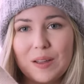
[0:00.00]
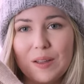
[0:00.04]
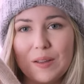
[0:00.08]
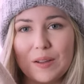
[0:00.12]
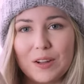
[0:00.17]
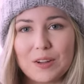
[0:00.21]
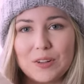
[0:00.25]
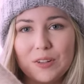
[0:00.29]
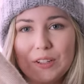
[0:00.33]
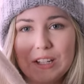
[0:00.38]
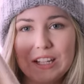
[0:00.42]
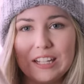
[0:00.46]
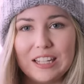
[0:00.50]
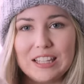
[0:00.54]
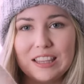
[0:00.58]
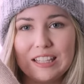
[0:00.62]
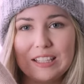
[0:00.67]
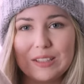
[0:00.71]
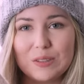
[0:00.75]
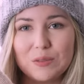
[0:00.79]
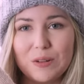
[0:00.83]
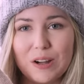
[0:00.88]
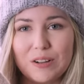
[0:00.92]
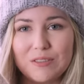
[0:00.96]
created
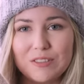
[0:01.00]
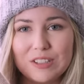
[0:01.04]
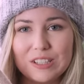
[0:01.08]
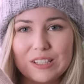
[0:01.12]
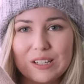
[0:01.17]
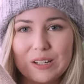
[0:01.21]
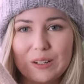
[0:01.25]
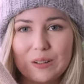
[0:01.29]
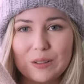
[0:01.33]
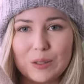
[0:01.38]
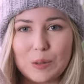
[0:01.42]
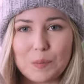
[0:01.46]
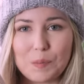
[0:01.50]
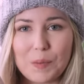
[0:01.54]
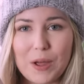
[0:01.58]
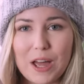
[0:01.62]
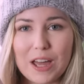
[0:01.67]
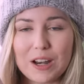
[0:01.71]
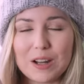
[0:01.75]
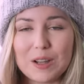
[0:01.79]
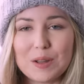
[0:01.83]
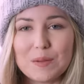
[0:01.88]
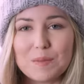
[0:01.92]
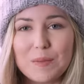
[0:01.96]
these ruffles here at the
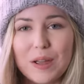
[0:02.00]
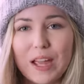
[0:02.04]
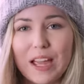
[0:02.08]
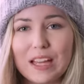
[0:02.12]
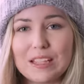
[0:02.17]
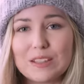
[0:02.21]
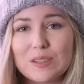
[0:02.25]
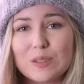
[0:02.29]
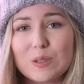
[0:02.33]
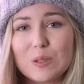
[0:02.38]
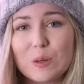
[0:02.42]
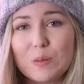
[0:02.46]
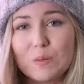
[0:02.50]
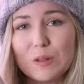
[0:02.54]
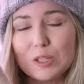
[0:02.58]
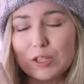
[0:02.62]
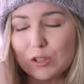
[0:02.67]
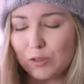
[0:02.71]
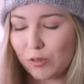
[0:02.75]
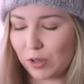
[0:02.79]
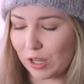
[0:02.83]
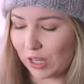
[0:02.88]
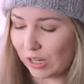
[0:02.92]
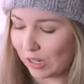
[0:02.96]
bottom, had so much
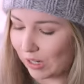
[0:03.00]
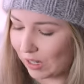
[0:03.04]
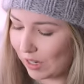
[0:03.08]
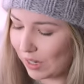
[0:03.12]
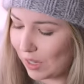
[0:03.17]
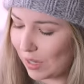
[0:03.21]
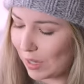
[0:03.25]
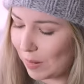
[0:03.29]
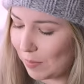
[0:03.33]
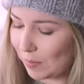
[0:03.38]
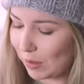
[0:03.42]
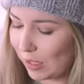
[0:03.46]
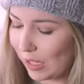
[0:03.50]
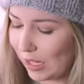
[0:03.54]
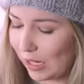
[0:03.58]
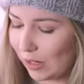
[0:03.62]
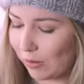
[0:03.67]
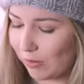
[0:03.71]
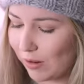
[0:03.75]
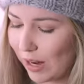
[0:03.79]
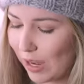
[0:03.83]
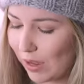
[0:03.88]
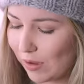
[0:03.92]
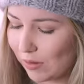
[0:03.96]
fun playing
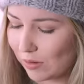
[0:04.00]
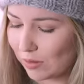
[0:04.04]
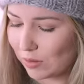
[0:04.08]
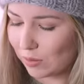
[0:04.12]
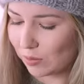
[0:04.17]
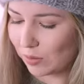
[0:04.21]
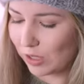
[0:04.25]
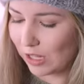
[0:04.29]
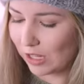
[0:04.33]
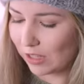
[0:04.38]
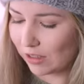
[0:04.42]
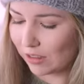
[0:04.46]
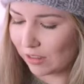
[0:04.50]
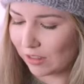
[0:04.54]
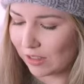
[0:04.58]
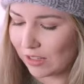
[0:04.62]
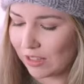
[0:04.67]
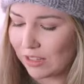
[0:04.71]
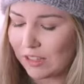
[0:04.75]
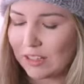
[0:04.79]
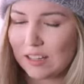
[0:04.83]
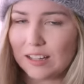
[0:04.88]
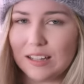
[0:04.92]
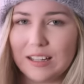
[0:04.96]
around with
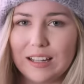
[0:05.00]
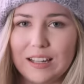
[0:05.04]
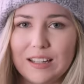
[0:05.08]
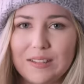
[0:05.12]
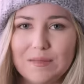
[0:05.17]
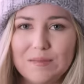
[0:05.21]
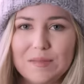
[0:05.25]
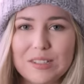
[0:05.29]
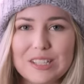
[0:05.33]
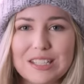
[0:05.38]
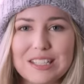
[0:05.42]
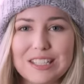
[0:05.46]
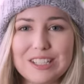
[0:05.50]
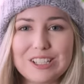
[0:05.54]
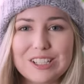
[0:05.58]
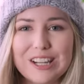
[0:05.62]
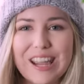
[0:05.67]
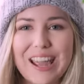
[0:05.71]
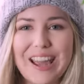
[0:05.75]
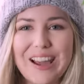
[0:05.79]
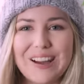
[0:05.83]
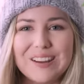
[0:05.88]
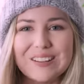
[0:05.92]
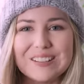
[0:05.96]
um, stitch
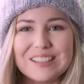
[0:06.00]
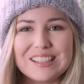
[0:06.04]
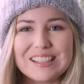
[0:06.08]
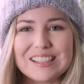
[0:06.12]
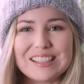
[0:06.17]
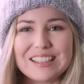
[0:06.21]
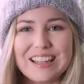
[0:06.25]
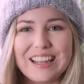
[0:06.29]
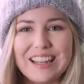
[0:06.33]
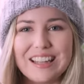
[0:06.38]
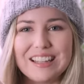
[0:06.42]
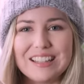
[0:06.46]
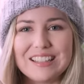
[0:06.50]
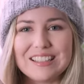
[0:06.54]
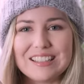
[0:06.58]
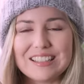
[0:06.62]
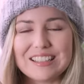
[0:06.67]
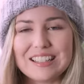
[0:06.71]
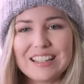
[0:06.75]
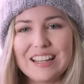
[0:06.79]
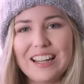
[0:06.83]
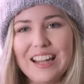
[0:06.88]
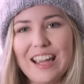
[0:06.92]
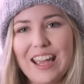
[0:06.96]
counts and
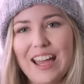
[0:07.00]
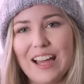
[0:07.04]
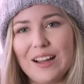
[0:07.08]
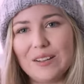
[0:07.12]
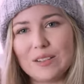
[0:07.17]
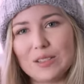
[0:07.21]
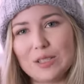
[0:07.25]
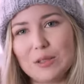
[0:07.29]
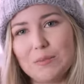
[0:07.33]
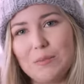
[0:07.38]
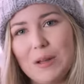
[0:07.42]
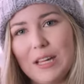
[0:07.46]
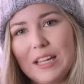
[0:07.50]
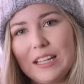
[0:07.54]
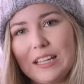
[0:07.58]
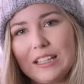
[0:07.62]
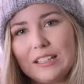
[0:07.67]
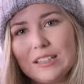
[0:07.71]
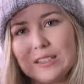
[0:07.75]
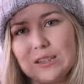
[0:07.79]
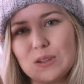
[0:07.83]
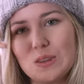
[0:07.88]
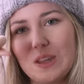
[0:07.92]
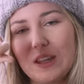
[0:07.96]
how to make
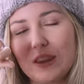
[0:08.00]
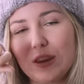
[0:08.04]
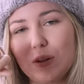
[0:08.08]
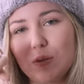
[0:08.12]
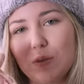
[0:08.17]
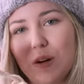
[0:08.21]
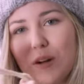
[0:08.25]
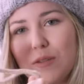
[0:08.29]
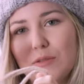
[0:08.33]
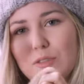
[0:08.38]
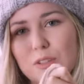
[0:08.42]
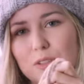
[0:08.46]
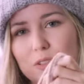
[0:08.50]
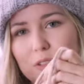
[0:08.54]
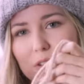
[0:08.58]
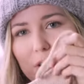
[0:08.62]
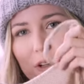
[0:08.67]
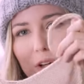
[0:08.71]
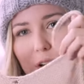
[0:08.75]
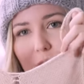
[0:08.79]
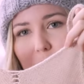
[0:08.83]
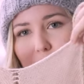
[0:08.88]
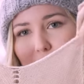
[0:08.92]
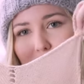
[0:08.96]
it so that the ruffles
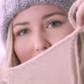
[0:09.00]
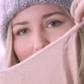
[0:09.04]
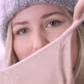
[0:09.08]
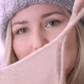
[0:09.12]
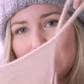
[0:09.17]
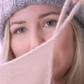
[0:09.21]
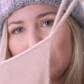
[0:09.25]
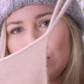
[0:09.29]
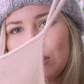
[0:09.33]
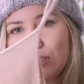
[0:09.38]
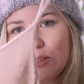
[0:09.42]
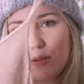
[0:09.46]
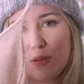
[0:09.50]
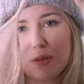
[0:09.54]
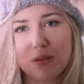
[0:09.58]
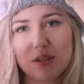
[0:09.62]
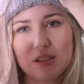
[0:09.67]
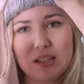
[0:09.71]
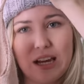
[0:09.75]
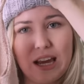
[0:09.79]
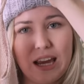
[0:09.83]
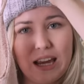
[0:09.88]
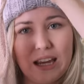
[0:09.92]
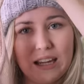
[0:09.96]
are always going to
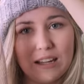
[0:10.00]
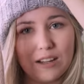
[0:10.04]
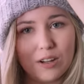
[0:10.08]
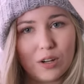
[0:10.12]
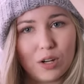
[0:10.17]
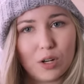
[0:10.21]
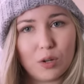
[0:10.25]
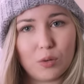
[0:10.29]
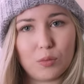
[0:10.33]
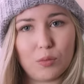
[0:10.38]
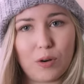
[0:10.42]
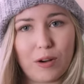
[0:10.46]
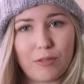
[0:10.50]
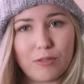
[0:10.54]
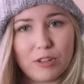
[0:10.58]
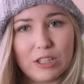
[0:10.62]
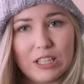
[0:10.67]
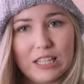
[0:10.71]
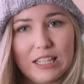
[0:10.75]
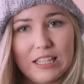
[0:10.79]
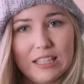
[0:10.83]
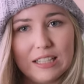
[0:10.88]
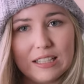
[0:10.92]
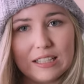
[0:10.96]
stay
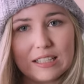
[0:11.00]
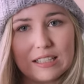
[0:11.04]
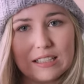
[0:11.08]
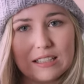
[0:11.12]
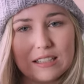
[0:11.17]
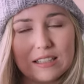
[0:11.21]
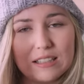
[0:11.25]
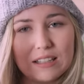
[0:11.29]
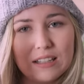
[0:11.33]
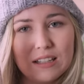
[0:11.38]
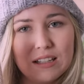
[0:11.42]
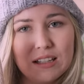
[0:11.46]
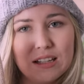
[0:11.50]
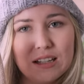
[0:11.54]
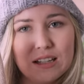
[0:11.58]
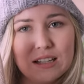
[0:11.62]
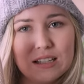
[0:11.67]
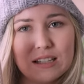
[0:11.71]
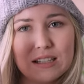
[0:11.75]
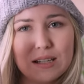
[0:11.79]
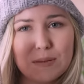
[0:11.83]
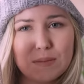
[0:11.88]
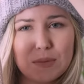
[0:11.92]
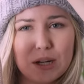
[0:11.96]
ruffly, because
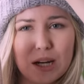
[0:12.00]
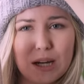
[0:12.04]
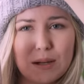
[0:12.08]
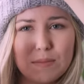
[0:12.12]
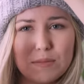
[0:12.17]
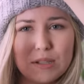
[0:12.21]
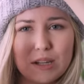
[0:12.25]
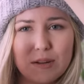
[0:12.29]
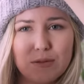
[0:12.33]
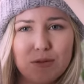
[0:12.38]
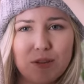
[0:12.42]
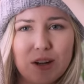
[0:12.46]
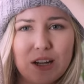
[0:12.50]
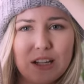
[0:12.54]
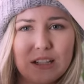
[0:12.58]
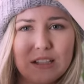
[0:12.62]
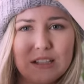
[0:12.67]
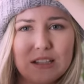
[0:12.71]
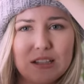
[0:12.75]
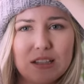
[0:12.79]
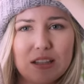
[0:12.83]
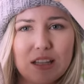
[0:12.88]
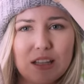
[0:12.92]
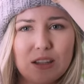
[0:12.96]
sometimes I
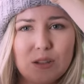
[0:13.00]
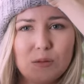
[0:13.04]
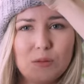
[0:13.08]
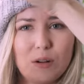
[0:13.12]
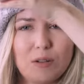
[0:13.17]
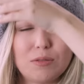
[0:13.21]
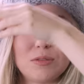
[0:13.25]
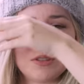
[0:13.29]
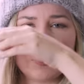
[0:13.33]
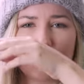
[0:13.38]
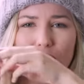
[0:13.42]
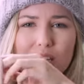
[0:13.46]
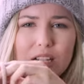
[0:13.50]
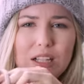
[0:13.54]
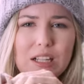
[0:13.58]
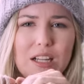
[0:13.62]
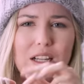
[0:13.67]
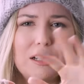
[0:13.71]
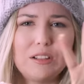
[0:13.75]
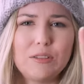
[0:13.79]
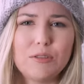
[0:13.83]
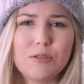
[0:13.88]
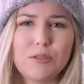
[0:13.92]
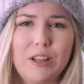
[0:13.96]
find that the ruffles can
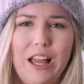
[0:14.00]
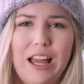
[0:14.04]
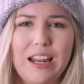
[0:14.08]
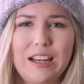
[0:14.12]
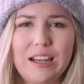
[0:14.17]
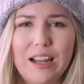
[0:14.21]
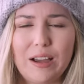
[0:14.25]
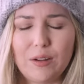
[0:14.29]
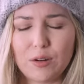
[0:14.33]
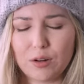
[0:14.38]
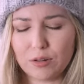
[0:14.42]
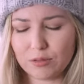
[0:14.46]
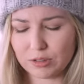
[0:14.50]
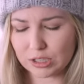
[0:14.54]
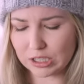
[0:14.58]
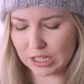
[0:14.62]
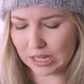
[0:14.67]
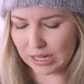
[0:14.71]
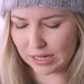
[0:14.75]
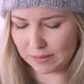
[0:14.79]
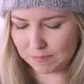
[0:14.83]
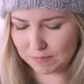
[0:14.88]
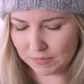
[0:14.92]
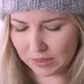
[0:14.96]
kind of flatten out over
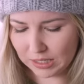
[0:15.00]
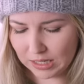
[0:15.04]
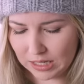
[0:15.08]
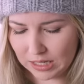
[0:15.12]
time